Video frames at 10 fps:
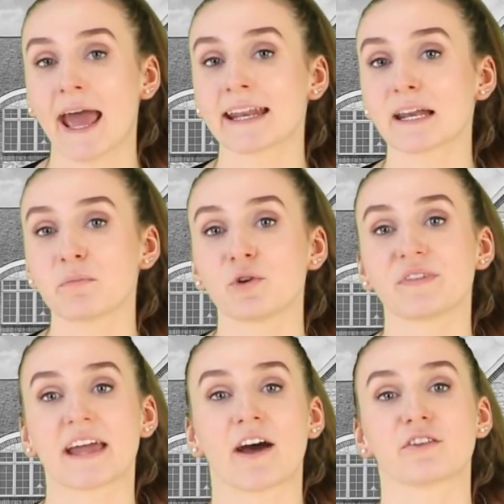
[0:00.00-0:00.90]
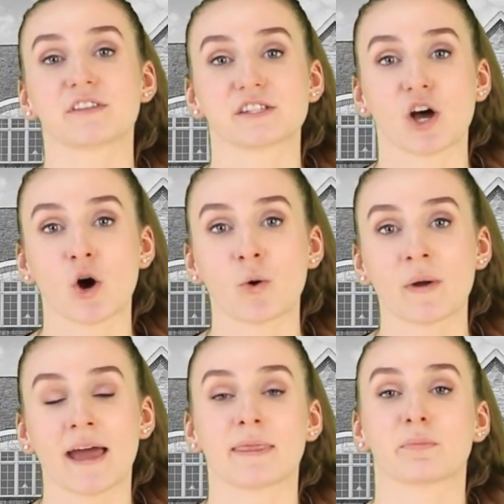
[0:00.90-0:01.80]
ended up moving out of this
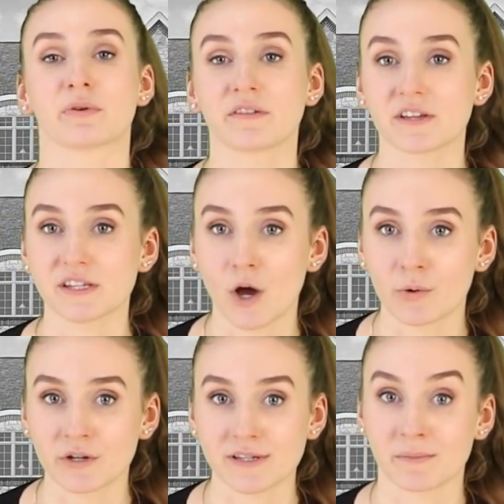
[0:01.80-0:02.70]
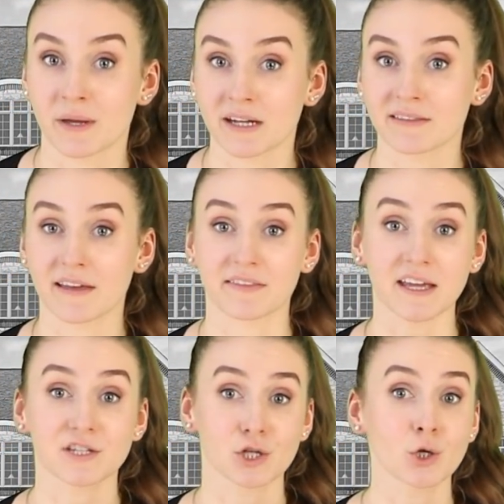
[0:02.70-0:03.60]
home and the previous owners admitted that
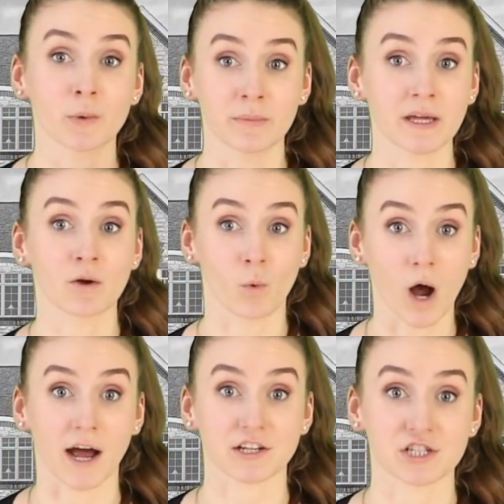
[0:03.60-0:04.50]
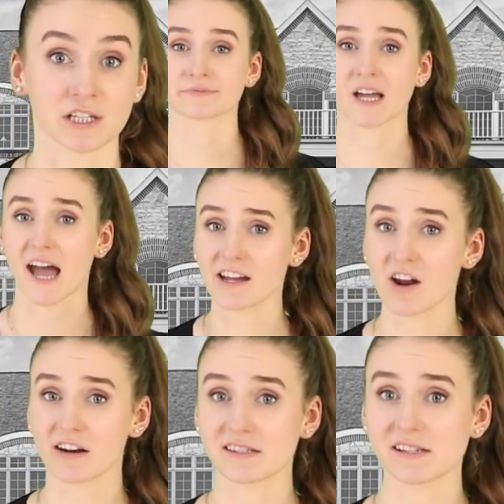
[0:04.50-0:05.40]
they too were being watched. I could
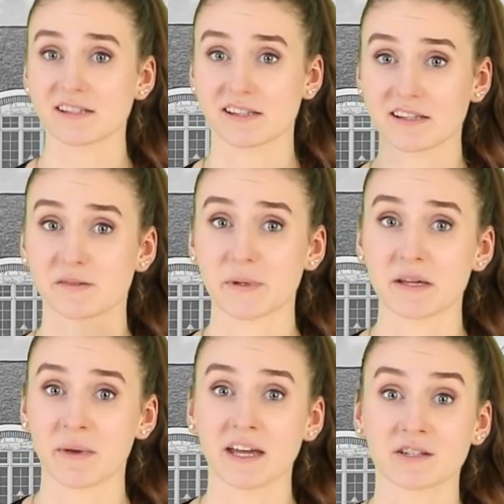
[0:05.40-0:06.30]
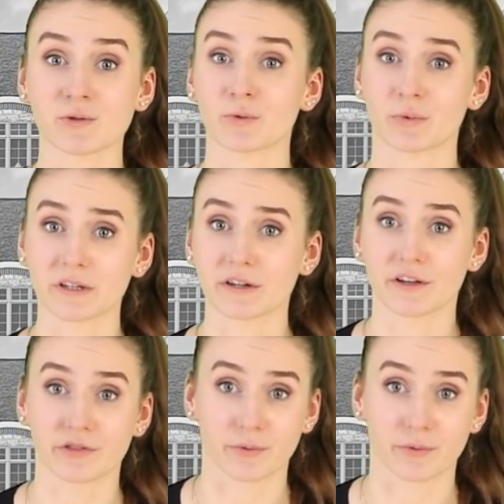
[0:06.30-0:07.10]
honestly see this being made into a really good